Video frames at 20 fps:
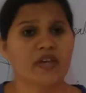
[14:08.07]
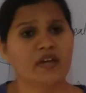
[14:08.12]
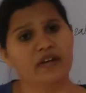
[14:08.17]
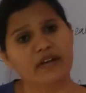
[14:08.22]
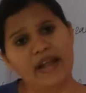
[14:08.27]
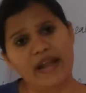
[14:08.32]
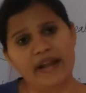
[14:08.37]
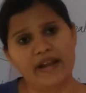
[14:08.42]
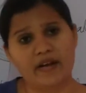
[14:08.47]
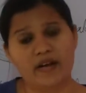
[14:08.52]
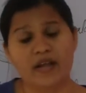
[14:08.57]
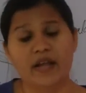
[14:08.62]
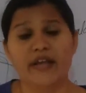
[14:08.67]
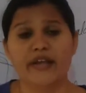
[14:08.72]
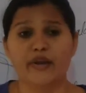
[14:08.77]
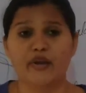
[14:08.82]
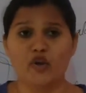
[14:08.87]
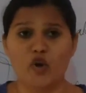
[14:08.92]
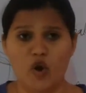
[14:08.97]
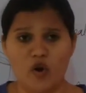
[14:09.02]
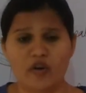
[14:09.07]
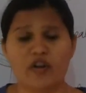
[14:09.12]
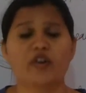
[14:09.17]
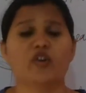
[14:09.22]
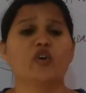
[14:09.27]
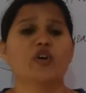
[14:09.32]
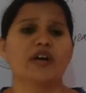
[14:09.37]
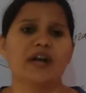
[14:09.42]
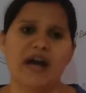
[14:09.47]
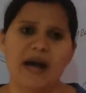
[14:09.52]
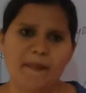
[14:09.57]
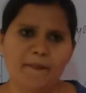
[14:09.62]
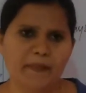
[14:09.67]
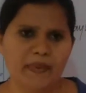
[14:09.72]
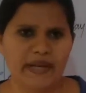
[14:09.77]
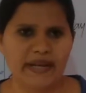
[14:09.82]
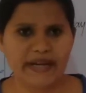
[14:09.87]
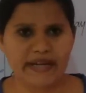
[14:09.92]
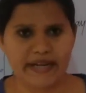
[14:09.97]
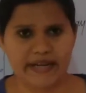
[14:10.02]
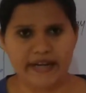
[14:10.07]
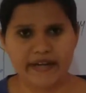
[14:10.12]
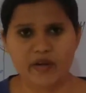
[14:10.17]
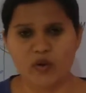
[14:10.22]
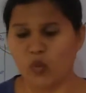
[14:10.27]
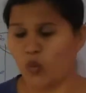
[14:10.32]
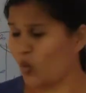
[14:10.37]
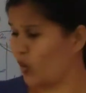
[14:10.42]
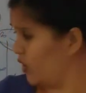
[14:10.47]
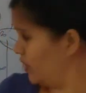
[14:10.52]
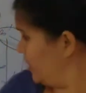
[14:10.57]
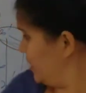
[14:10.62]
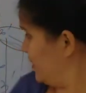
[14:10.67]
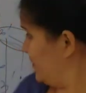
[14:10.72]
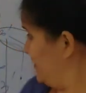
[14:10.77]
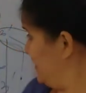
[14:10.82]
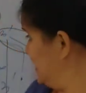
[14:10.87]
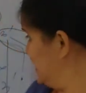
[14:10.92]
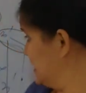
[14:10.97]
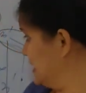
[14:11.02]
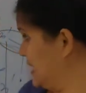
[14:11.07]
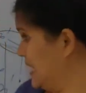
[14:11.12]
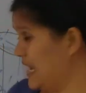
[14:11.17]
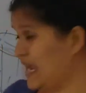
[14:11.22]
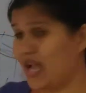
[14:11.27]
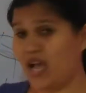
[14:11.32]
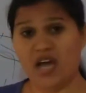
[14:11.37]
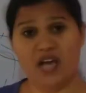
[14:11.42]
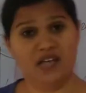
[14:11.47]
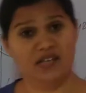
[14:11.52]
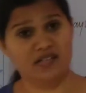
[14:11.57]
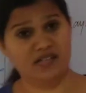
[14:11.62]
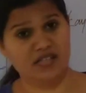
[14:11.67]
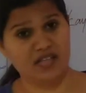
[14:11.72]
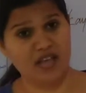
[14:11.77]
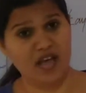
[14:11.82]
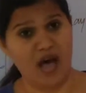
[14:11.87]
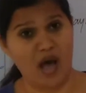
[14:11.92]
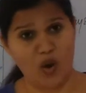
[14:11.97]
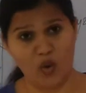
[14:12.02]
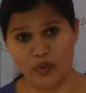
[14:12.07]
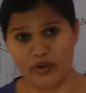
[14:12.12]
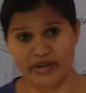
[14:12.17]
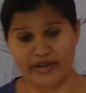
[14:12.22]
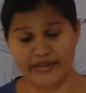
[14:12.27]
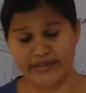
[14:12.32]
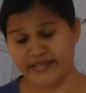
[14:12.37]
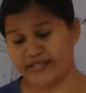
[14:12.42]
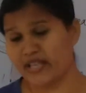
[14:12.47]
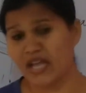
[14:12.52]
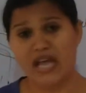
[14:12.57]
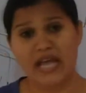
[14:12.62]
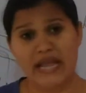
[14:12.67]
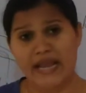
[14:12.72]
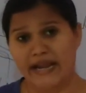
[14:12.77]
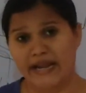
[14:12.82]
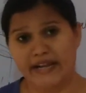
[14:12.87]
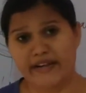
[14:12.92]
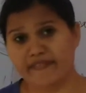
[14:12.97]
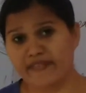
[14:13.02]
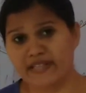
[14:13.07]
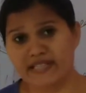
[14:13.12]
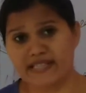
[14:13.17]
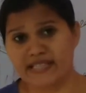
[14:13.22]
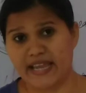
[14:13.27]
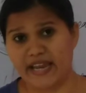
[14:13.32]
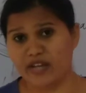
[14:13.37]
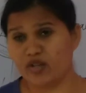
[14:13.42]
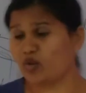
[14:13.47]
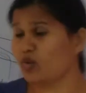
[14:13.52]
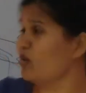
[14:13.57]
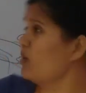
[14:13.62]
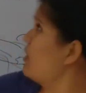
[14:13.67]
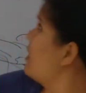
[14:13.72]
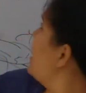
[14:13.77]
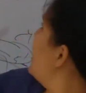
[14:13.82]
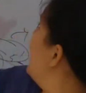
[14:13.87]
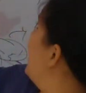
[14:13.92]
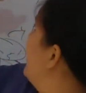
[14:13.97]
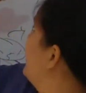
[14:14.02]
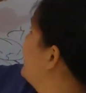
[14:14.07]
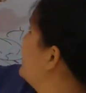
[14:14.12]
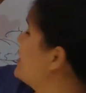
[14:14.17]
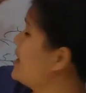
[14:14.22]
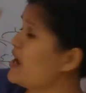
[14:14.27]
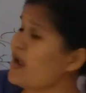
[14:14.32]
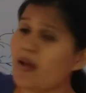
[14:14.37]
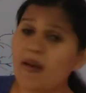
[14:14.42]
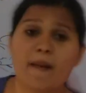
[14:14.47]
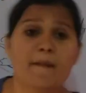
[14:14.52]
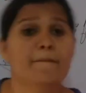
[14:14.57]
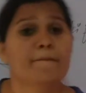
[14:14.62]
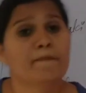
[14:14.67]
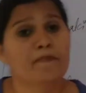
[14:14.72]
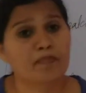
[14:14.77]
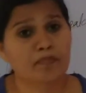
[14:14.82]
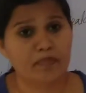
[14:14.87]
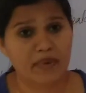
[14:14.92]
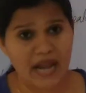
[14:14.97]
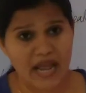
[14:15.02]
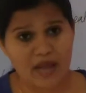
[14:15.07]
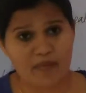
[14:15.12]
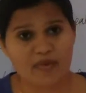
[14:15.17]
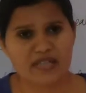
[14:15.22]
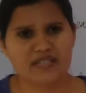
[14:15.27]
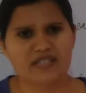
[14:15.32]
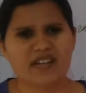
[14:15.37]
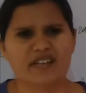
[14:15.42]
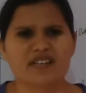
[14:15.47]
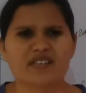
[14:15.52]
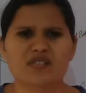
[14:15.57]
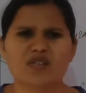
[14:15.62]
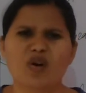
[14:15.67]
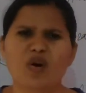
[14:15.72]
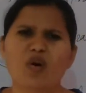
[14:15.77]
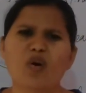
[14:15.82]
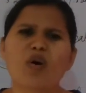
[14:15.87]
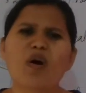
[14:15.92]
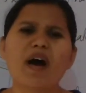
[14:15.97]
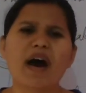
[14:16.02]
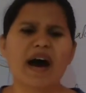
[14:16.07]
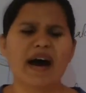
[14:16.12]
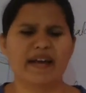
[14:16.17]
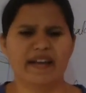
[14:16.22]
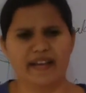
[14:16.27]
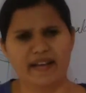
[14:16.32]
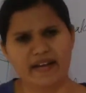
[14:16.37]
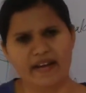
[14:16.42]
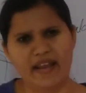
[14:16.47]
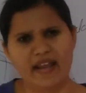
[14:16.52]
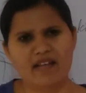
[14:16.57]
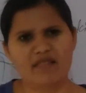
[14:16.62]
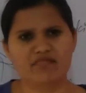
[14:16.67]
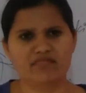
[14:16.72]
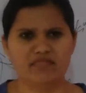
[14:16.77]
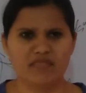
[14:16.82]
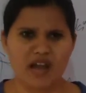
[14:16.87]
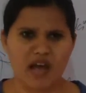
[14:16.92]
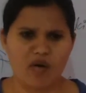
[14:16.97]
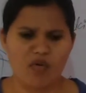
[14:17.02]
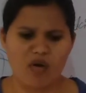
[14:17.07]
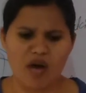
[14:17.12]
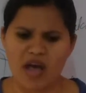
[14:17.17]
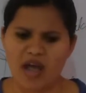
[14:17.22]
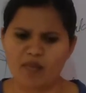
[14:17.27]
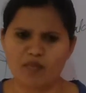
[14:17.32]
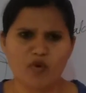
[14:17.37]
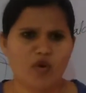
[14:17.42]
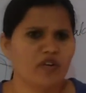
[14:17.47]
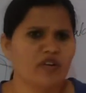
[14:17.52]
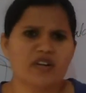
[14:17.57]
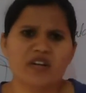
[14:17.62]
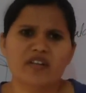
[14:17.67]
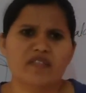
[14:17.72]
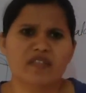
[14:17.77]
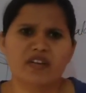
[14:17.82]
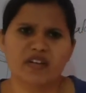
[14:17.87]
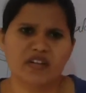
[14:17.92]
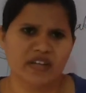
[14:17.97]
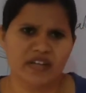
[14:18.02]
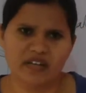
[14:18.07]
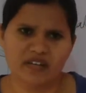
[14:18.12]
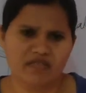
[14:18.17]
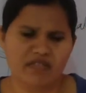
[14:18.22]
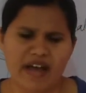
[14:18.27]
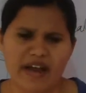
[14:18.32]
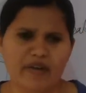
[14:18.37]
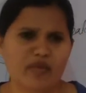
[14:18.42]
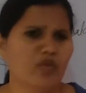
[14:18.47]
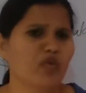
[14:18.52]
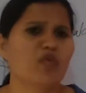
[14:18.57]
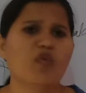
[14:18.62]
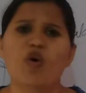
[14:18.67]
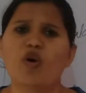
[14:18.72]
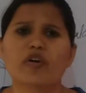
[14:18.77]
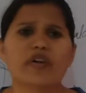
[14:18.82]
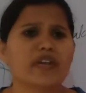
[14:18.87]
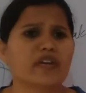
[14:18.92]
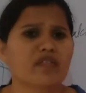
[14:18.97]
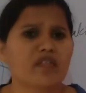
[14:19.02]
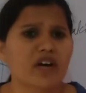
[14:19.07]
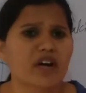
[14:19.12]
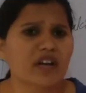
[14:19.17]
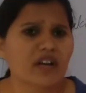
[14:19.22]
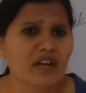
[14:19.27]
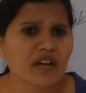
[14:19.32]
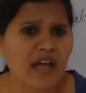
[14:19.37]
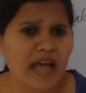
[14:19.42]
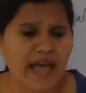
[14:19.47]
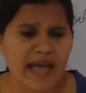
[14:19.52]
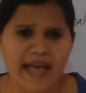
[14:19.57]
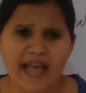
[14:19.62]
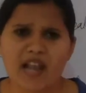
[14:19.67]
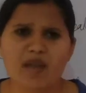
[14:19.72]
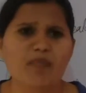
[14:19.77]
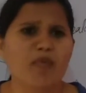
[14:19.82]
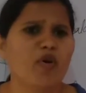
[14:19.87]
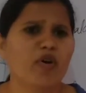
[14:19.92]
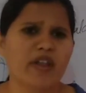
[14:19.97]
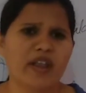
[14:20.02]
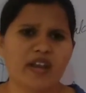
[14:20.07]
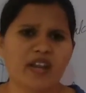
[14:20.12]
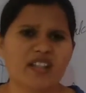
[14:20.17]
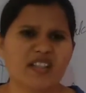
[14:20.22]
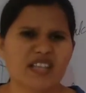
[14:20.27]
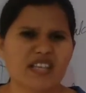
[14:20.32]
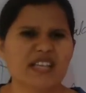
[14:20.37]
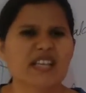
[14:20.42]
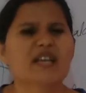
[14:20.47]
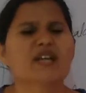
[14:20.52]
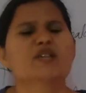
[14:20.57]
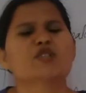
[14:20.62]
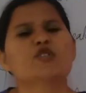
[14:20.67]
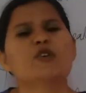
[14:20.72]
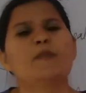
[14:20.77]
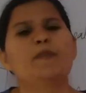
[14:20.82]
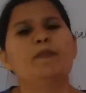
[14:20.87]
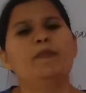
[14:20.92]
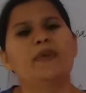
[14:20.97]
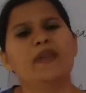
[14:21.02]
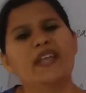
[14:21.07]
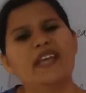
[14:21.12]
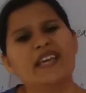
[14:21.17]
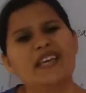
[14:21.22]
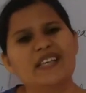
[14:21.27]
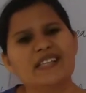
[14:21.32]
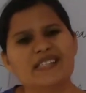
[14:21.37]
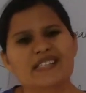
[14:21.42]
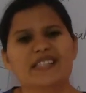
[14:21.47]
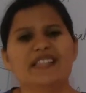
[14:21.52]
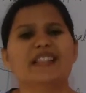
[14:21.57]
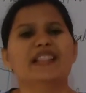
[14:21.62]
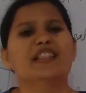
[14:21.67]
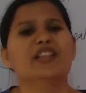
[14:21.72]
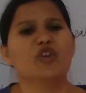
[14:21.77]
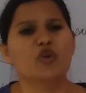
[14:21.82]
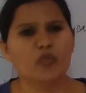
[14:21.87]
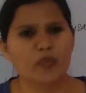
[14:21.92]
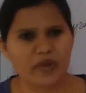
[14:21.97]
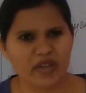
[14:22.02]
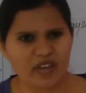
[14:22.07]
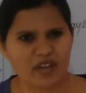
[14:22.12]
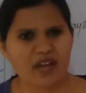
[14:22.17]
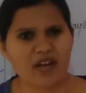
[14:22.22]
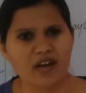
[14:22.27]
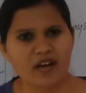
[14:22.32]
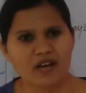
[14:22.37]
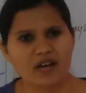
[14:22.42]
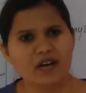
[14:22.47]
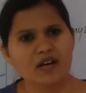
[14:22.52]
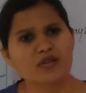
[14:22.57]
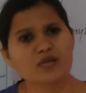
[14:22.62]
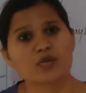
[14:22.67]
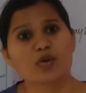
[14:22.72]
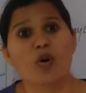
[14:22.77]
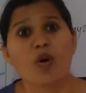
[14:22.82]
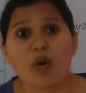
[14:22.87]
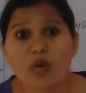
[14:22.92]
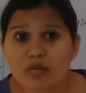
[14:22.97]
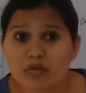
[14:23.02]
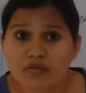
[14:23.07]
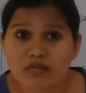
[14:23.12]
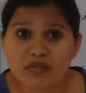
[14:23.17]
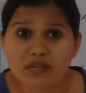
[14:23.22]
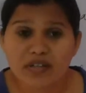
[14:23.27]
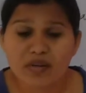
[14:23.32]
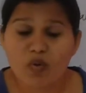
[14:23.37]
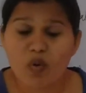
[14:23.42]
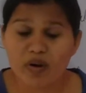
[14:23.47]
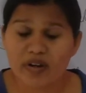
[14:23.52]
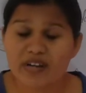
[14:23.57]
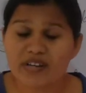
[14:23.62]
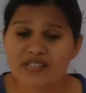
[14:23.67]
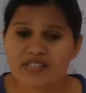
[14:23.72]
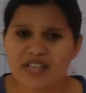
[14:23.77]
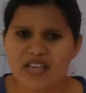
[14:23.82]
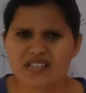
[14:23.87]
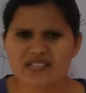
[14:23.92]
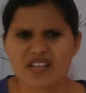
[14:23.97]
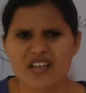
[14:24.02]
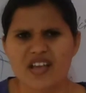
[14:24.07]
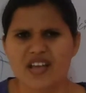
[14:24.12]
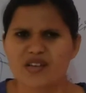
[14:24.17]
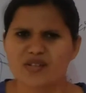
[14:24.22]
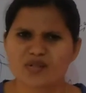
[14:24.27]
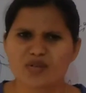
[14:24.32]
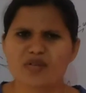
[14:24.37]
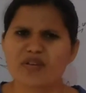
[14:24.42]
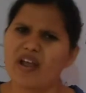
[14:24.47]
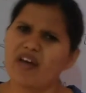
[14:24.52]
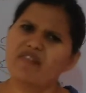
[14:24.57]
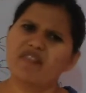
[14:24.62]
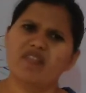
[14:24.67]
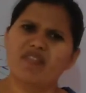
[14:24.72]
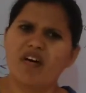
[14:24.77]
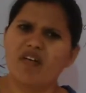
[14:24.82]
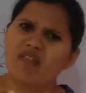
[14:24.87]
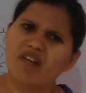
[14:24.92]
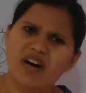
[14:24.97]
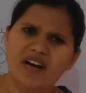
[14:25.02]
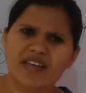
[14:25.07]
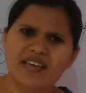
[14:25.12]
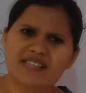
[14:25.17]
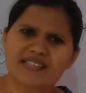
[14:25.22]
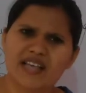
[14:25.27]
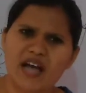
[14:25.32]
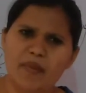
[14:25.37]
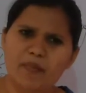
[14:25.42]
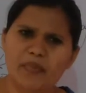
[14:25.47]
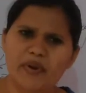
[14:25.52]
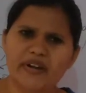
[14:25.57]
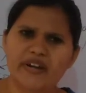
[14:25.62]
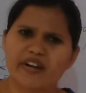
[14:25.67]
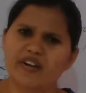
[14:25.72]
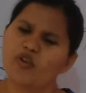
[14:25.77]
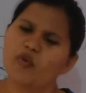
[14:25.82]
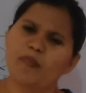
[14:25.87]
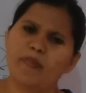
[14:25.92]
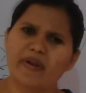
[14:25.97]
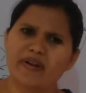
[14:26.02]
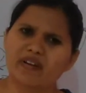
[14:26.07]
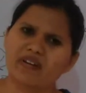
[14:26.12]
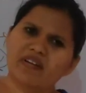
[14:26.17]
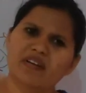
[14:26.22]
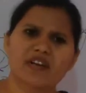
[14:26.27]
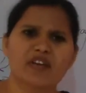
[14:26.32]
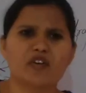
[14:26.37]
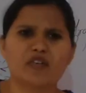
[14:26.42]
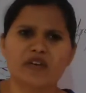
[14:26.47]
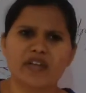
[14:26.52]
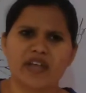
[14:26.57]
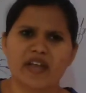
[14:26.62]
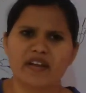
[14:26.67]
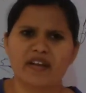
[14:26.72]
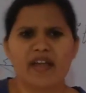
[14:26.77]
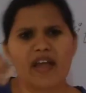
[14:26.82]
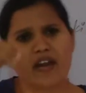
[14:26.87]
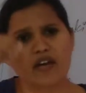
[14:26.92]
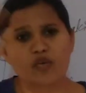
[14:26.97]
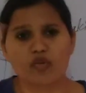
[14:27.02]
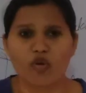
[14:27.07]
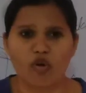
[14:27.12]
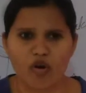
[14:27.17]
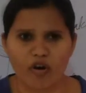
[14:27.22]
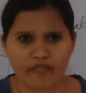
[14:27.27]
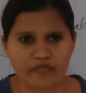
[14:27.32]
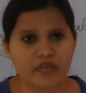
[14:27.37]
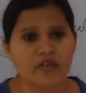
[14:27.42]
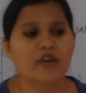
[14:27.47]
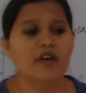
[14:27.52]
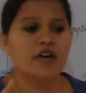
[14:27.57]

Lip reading: Right? In order to complete it, what it will say? See how it is. It will say to RNA primase, that is ORNA, now I am not in your need. I don't want your help or anything. So please leave me. So what it says? So now your work is completed. You better leave DNA and go off.